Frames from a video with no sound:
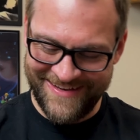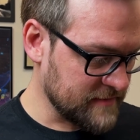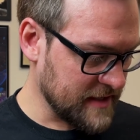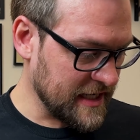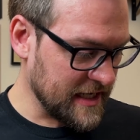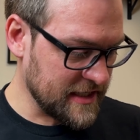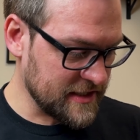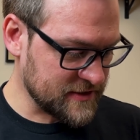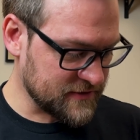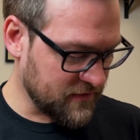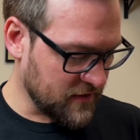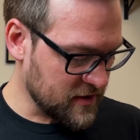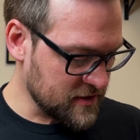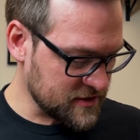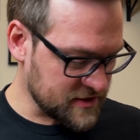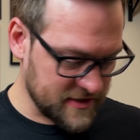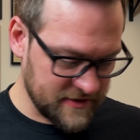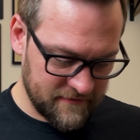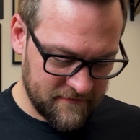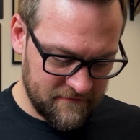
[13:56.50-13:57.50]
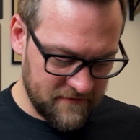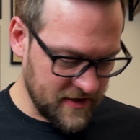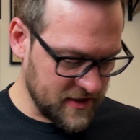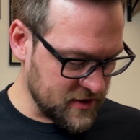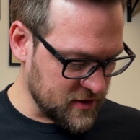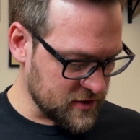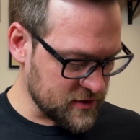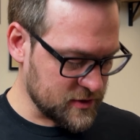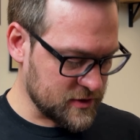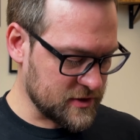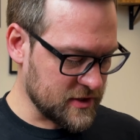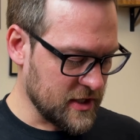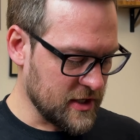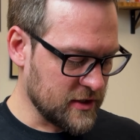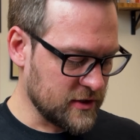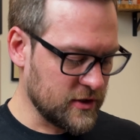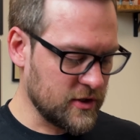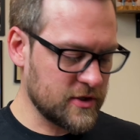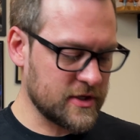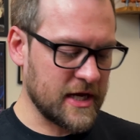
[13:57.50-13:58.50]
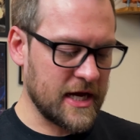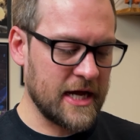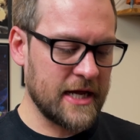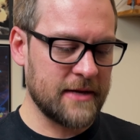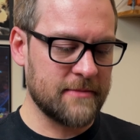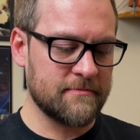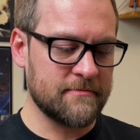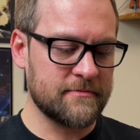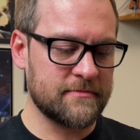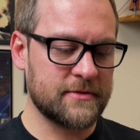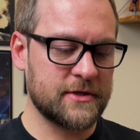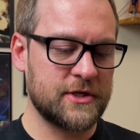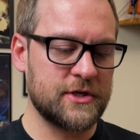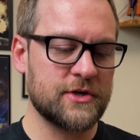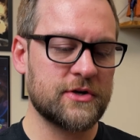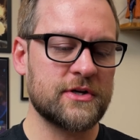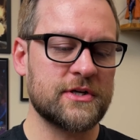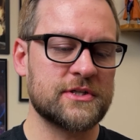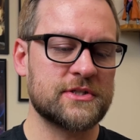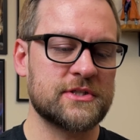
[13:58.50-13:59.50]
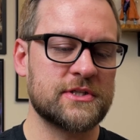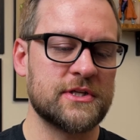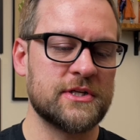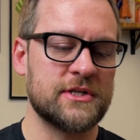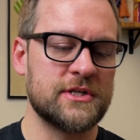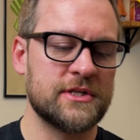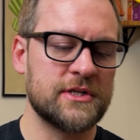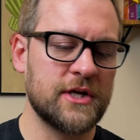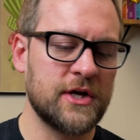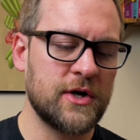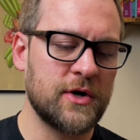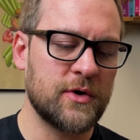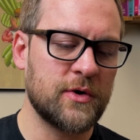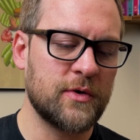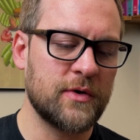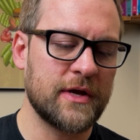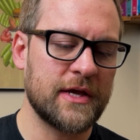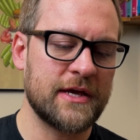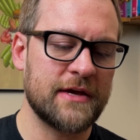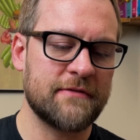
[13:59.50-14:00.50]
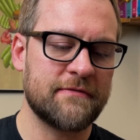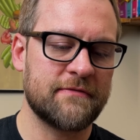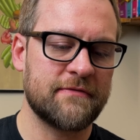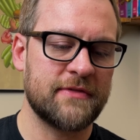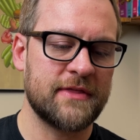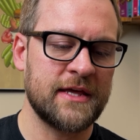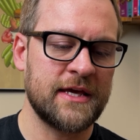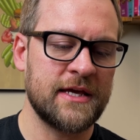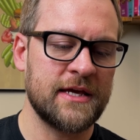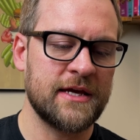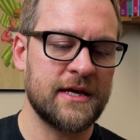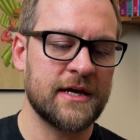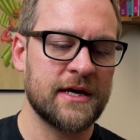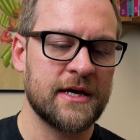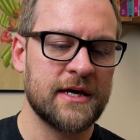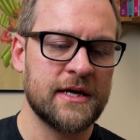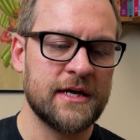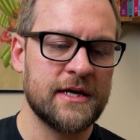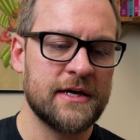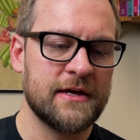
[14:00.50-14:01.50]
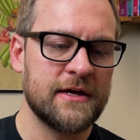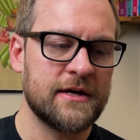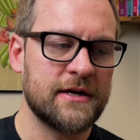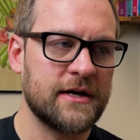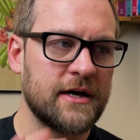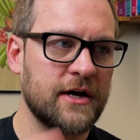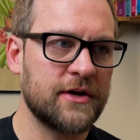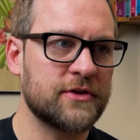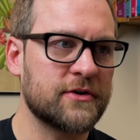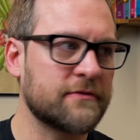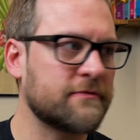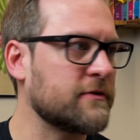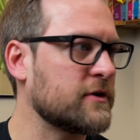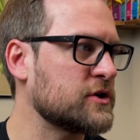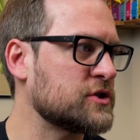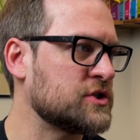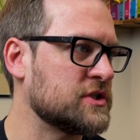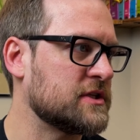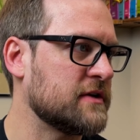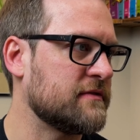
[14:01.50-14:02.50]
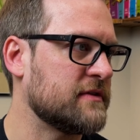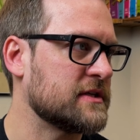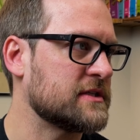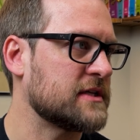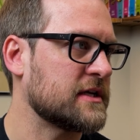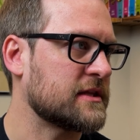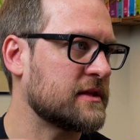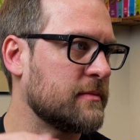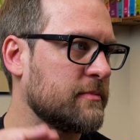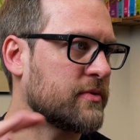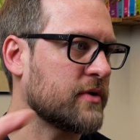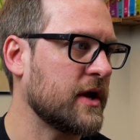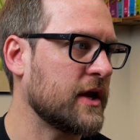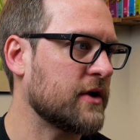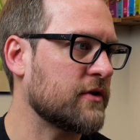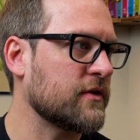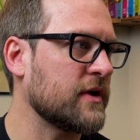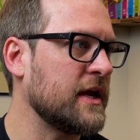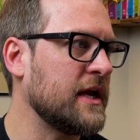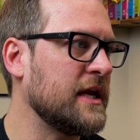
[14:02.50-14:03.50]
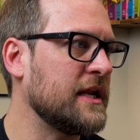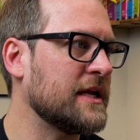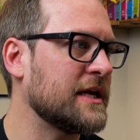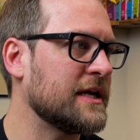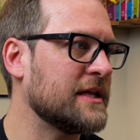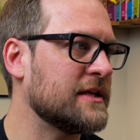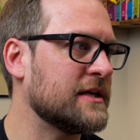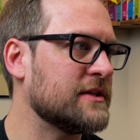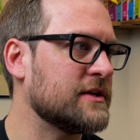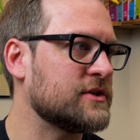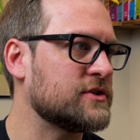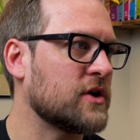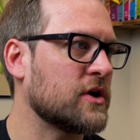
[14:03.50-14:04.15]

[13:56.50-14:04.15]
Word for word: And as far as the figures look, I'm curious to know if the other versions of this, like the bright green and then the